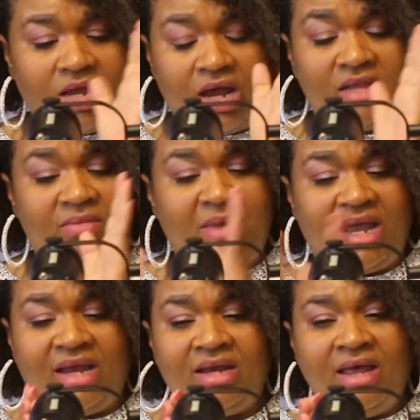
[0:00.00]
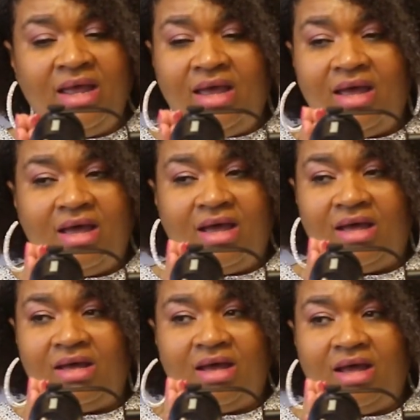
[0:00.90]
the other man,
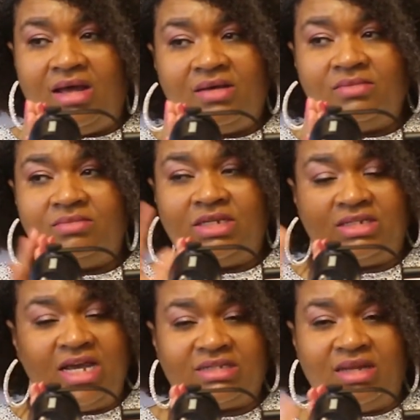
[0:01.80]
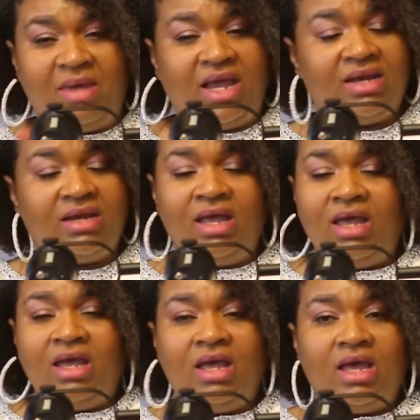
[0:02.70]
the Tesla man,
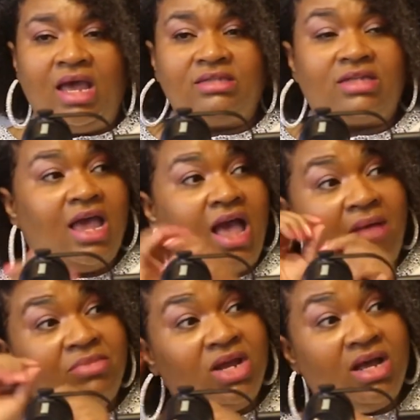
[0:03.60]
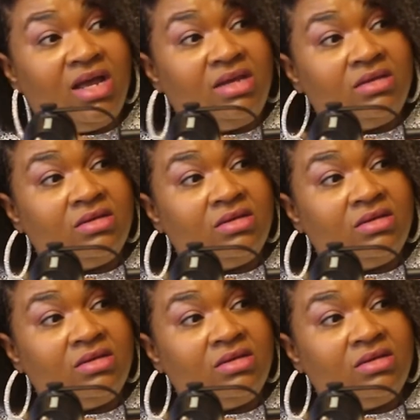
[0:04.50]
and say, I'm done.